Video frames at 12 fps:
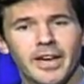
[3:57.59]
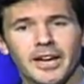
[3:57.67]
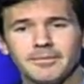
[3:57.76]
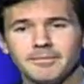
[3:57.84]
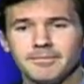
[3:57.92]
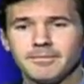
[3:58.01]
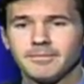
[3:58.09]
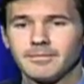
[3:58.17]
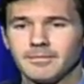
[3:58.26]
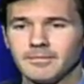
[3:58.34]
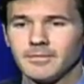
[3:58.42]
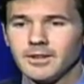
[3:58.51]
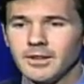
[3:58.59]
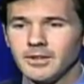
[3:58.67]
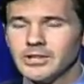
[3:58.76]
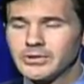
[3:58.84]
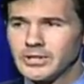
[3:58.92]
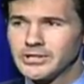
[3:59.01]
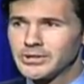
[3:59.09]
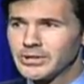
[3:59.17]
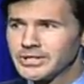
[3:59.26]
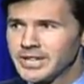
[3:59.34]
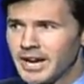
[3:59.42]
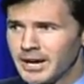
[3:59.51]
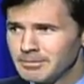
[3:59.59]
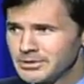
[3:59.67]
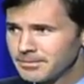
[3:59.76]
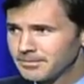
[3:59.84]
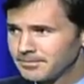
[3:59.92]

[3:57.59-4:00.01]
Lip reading: that. These are uncertain times,